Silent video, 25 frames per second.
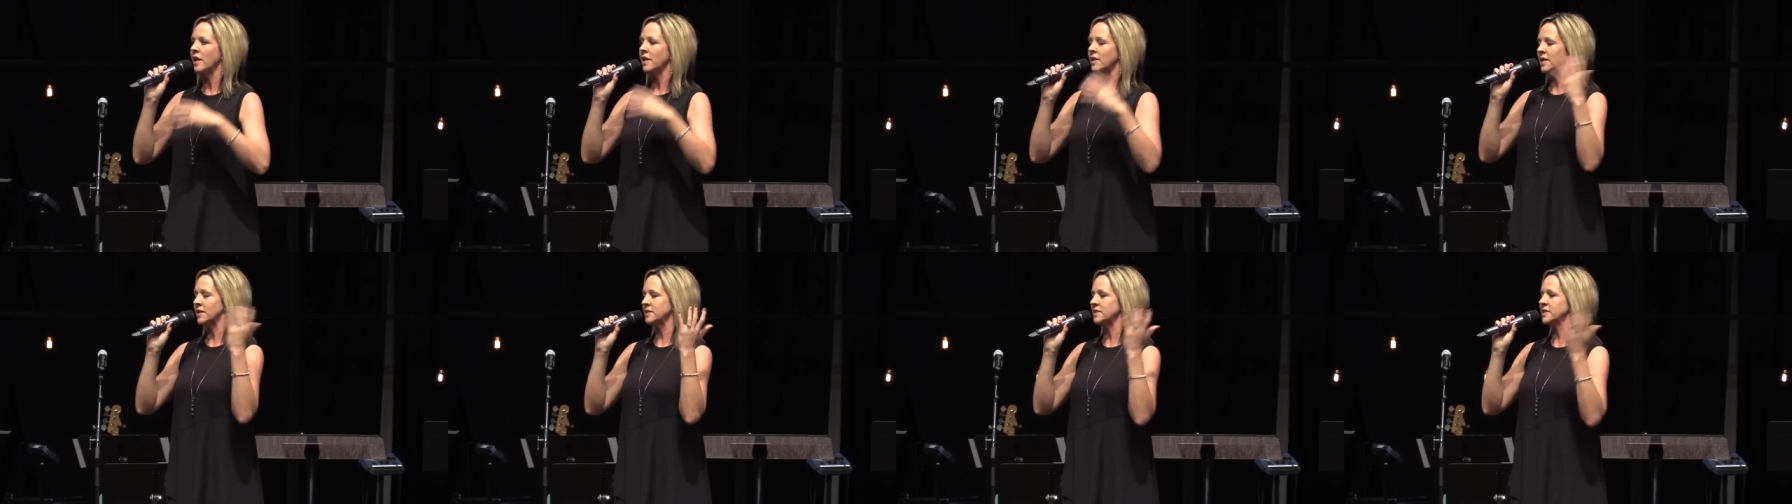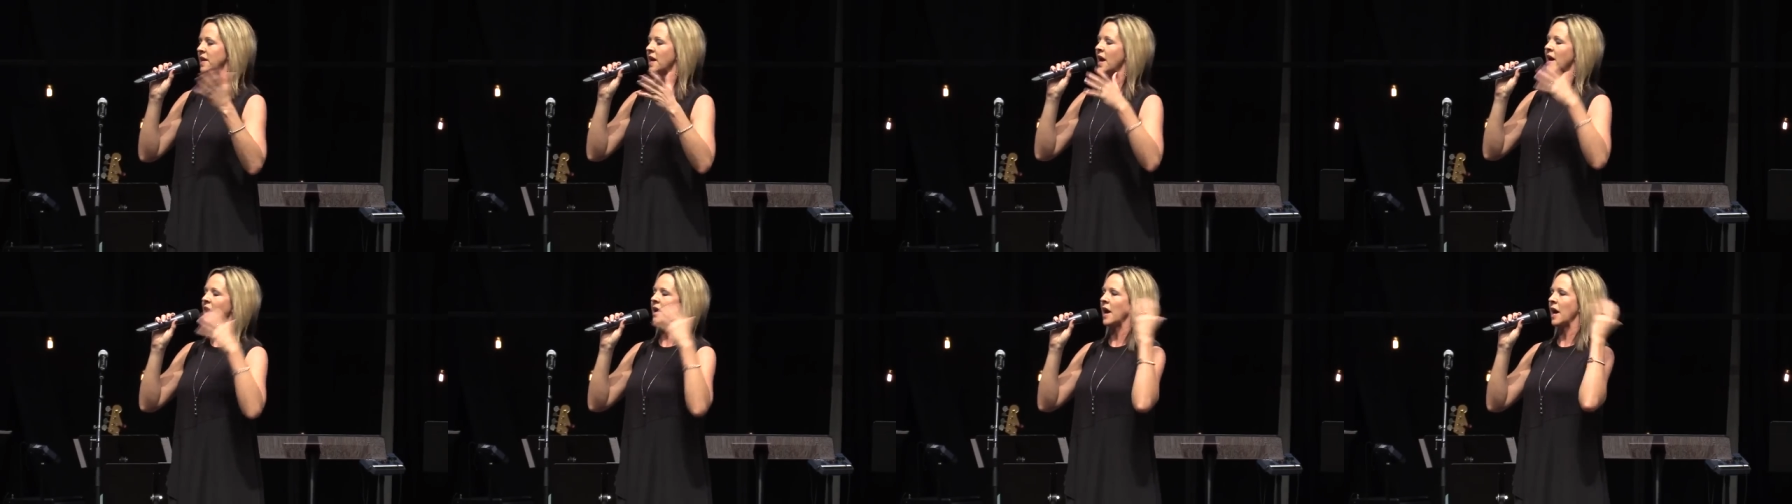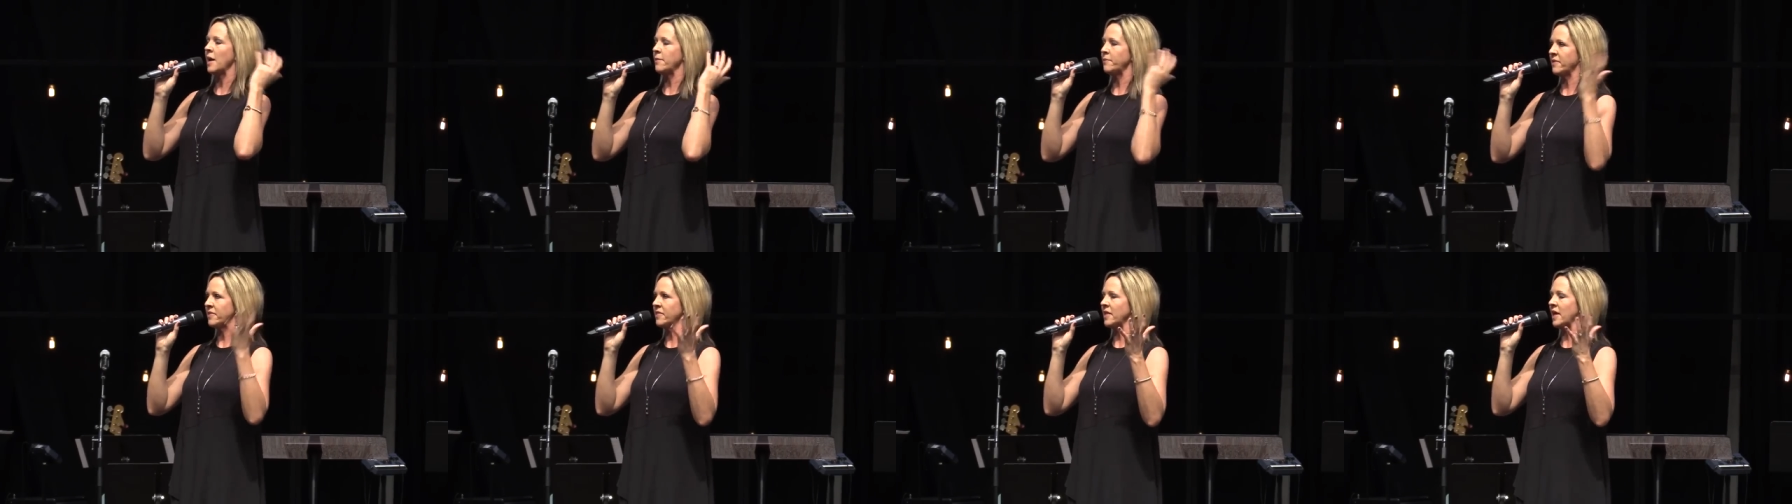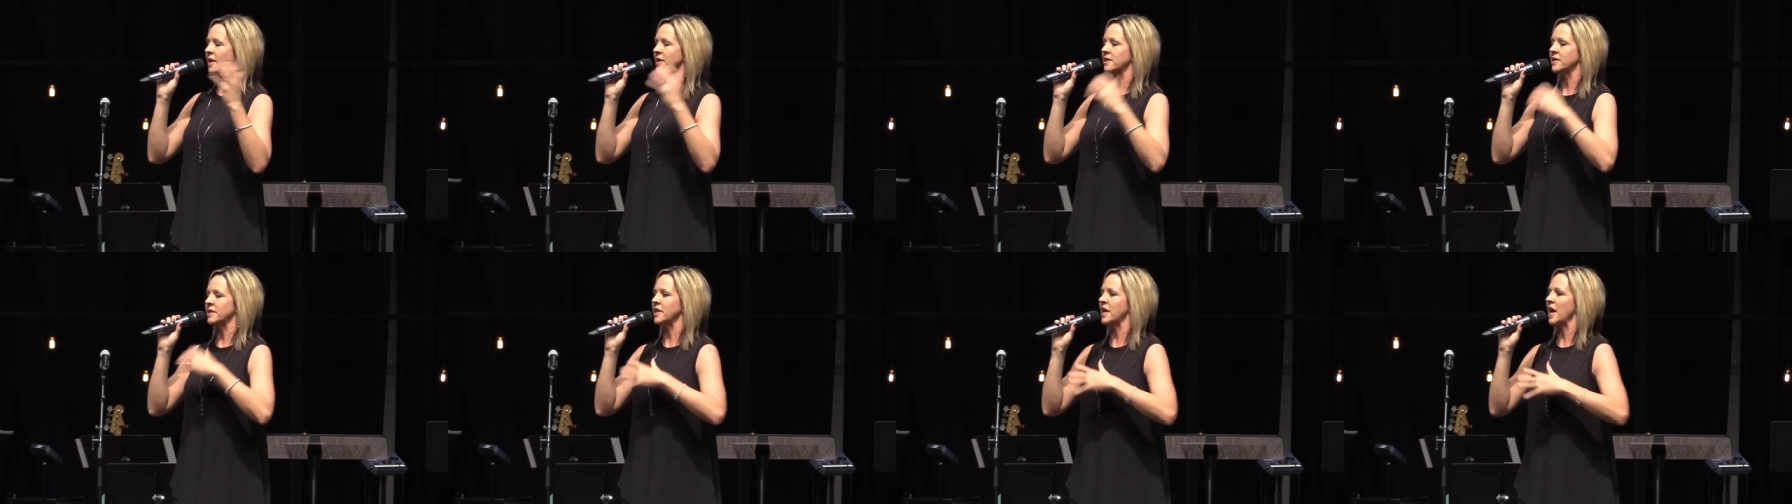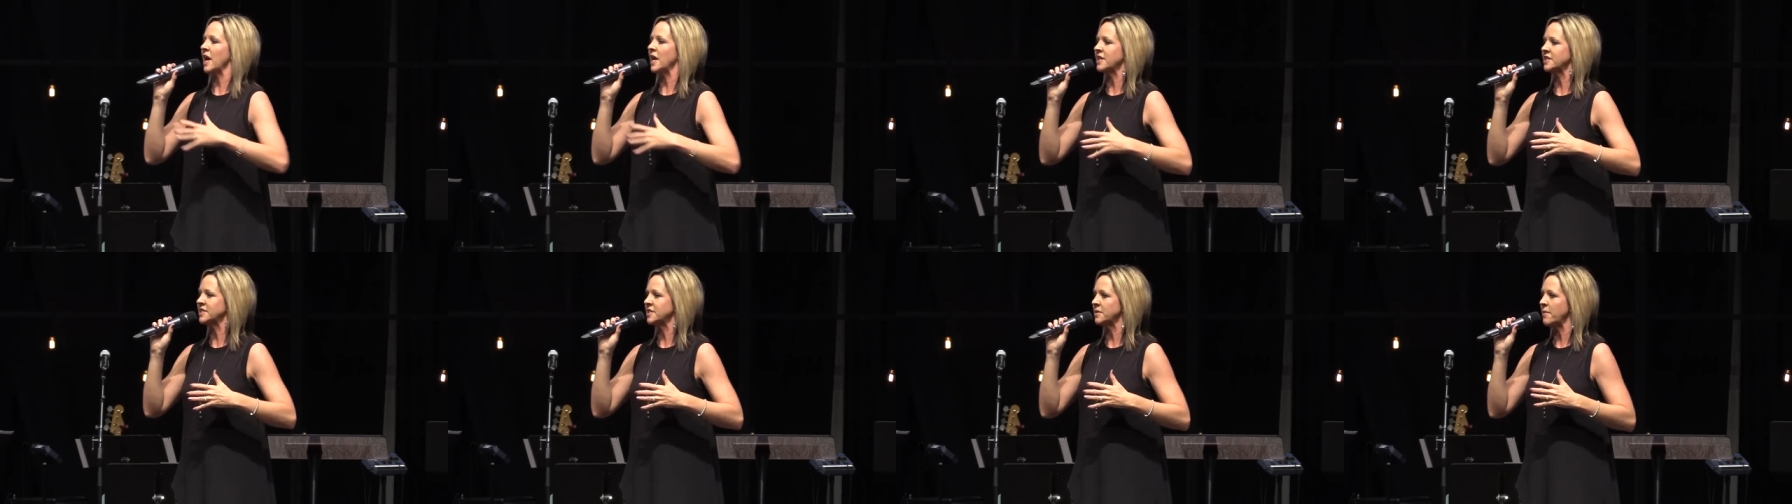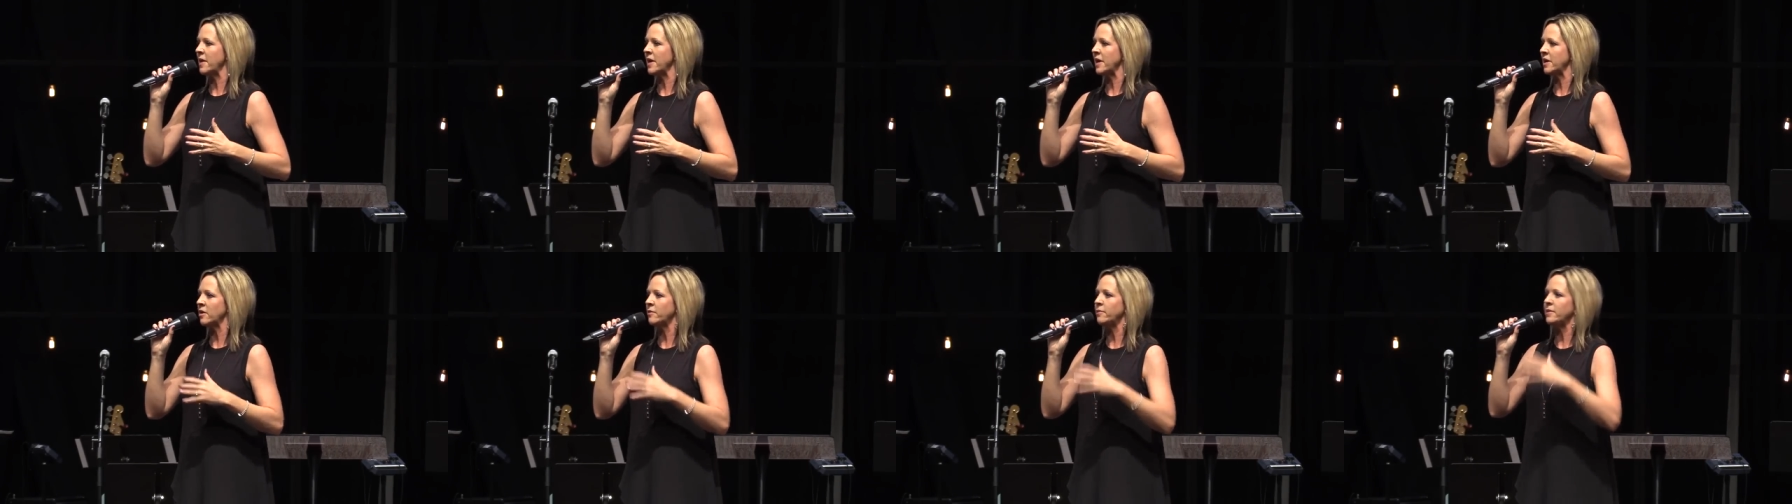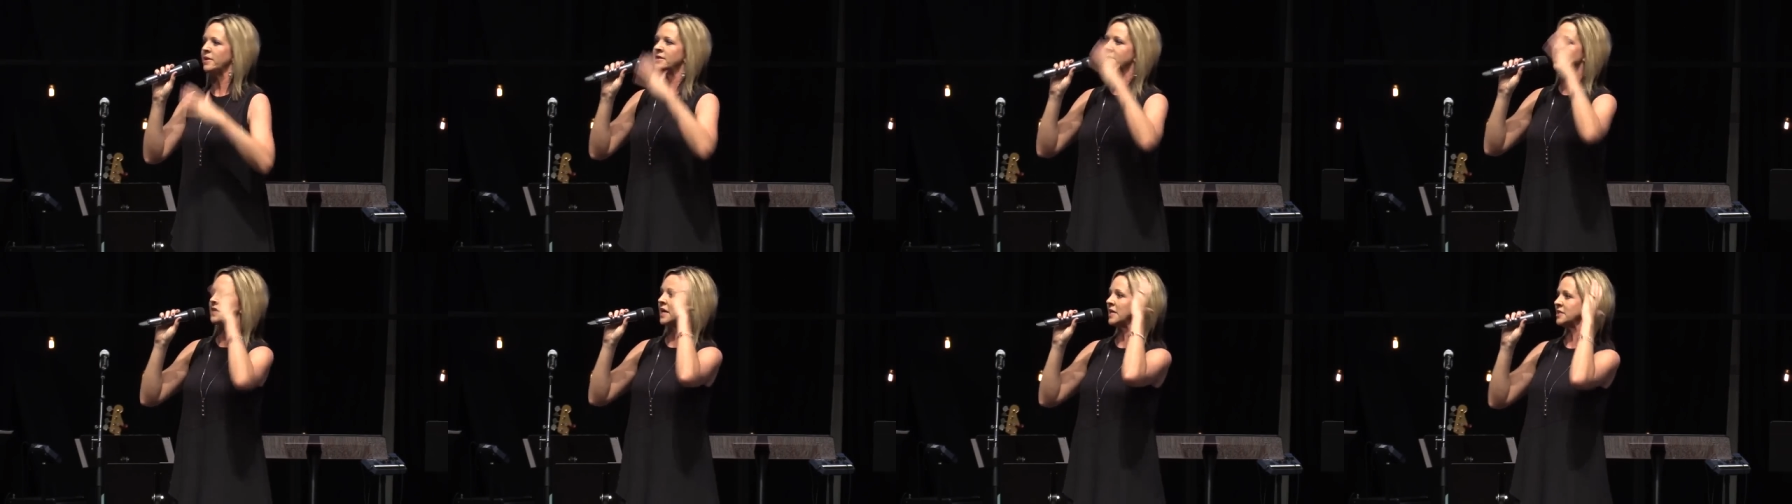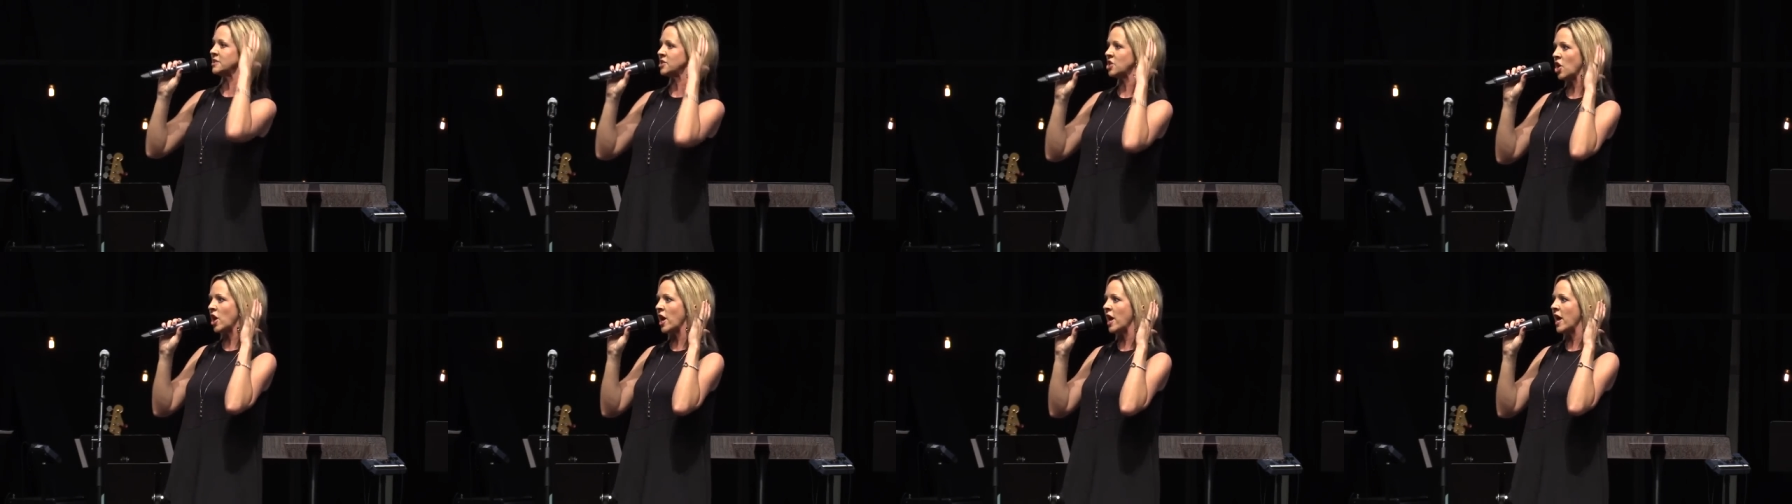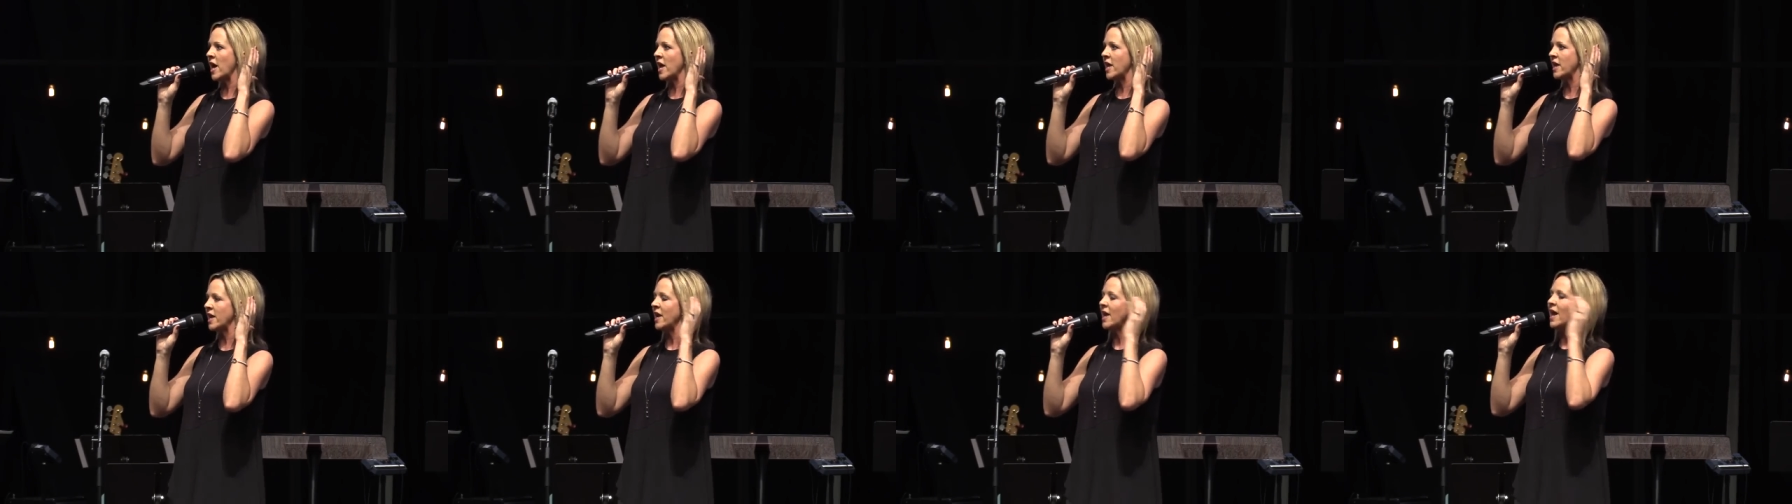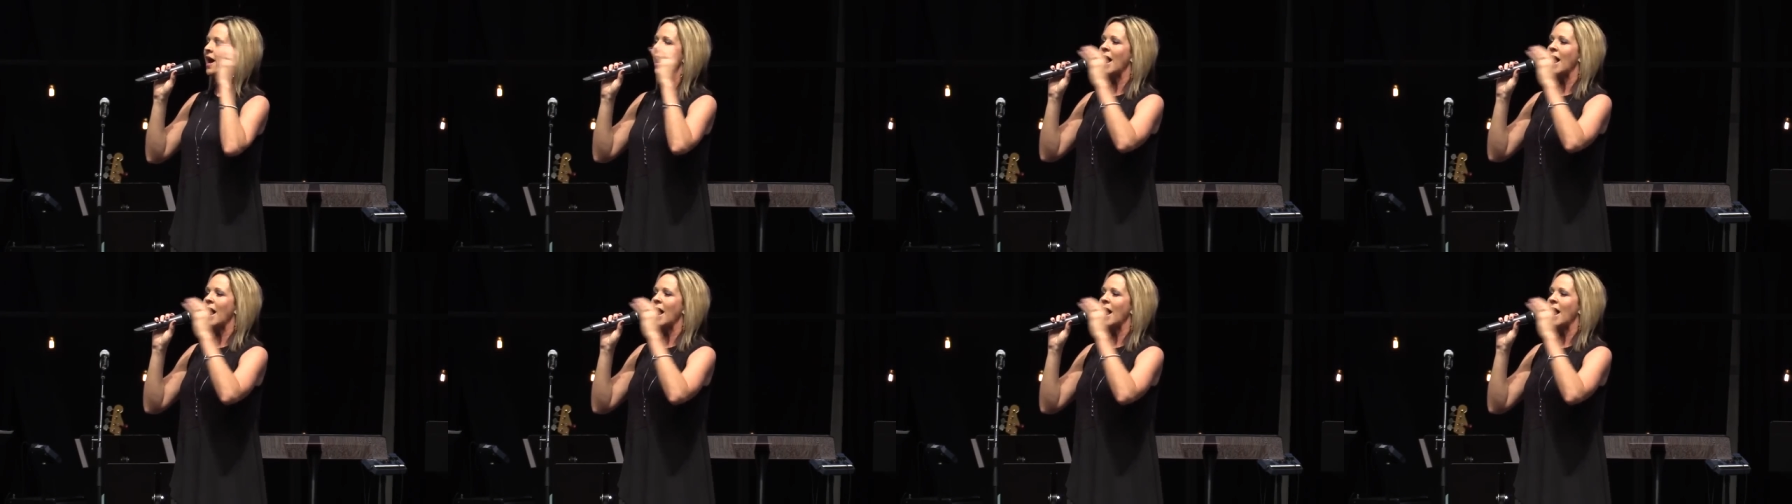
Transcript: let's say hypothetically you had a tomato, it'd be the size of your head.